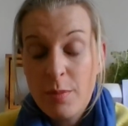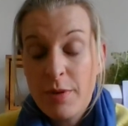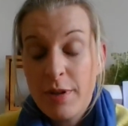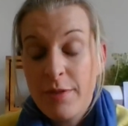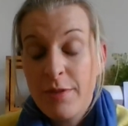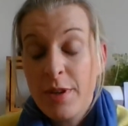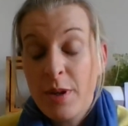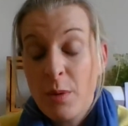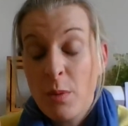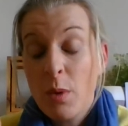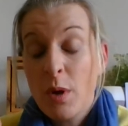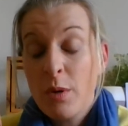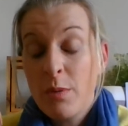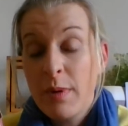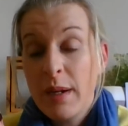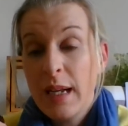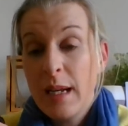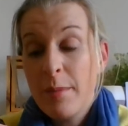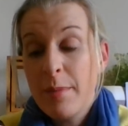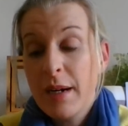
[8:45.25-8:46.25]
but if they were
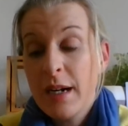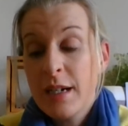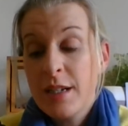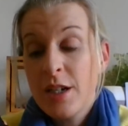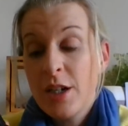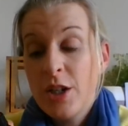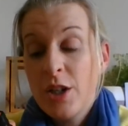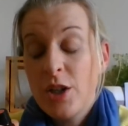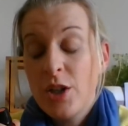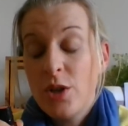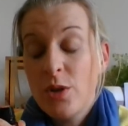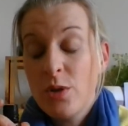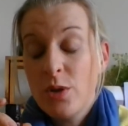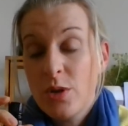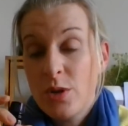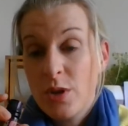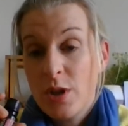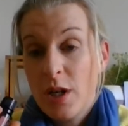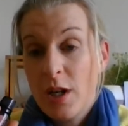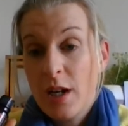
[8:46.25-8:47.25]
really bad, you
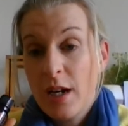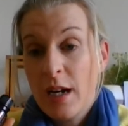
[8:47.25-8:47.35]
could